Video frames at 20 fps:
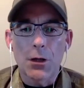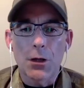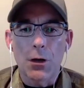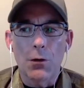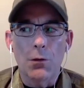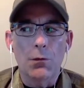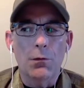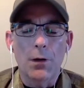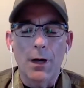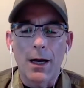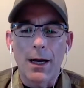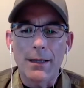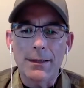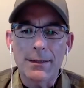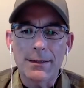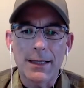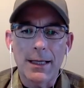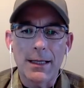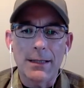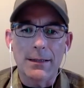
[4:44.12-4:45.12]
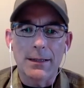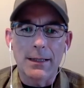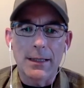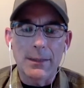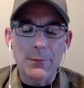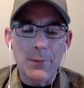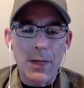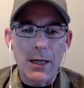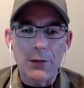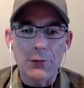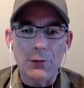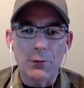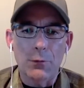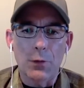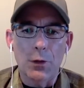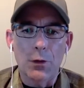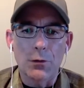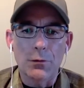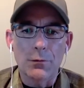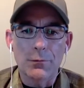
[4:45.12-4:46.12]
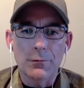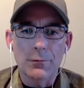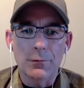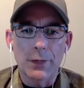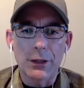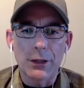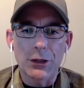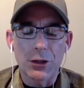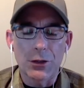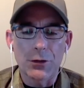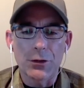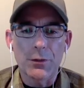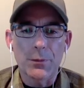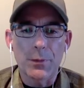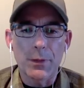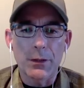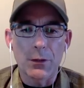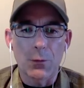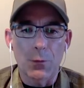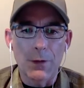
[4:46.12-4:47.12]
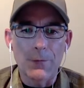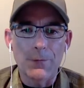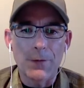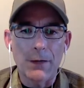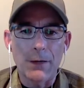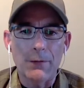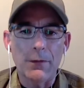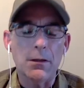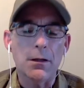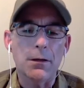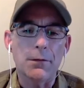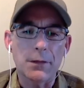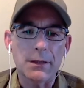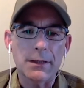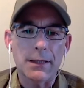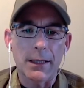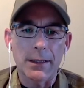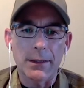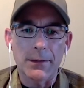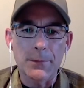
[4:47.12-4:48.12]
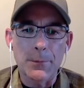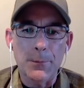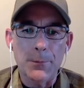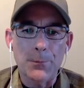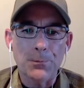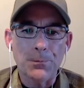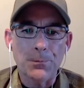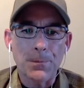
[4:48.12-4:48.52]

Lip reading: So I set in manual mode my shutter speed to 1/500th of a second.